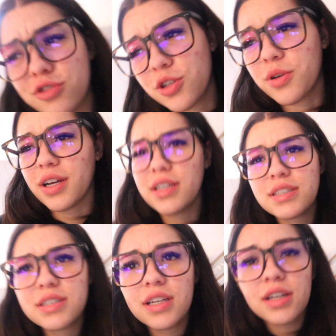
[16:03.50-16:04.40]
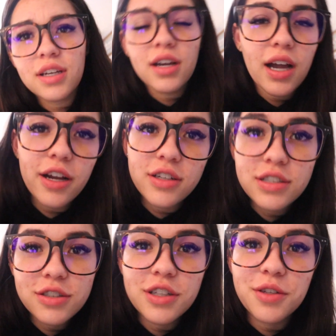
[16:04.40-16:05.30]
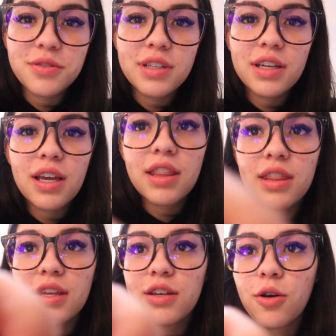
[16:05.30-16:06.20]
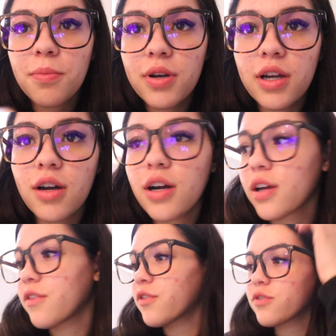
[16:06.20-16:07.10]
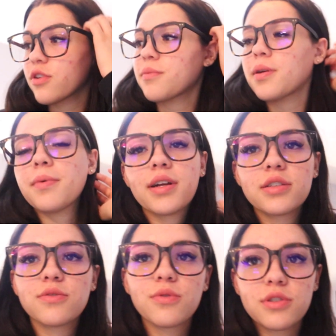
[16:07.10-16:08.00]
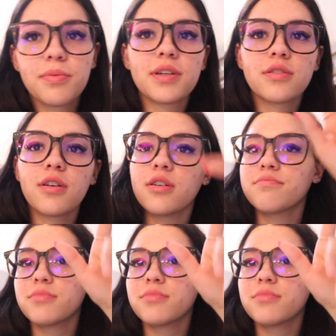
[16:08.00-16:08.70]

show you guys. I already started using the notebook I got. If you saw my back to school supplies haul,